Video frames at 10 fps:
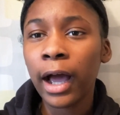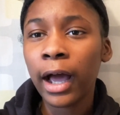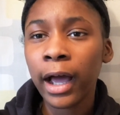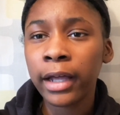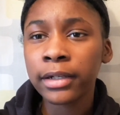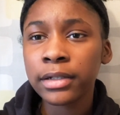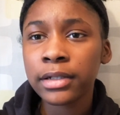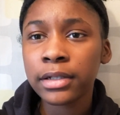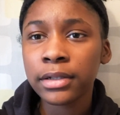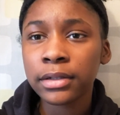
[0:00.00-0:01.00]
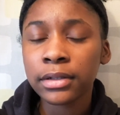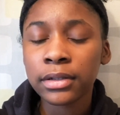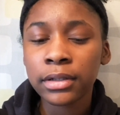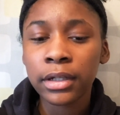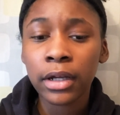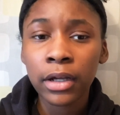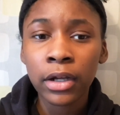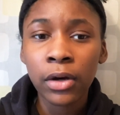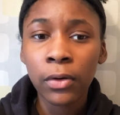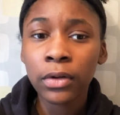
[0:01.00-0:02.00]
And
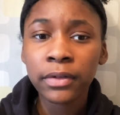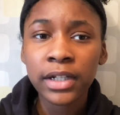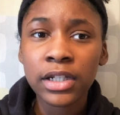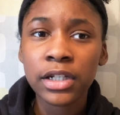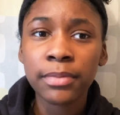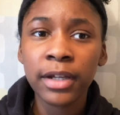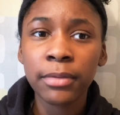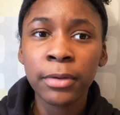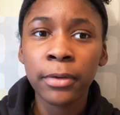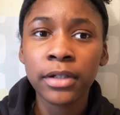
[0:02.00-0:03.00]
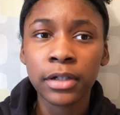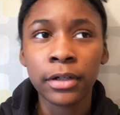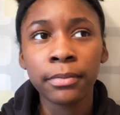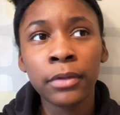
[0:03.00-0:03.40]
all of this made me wonder.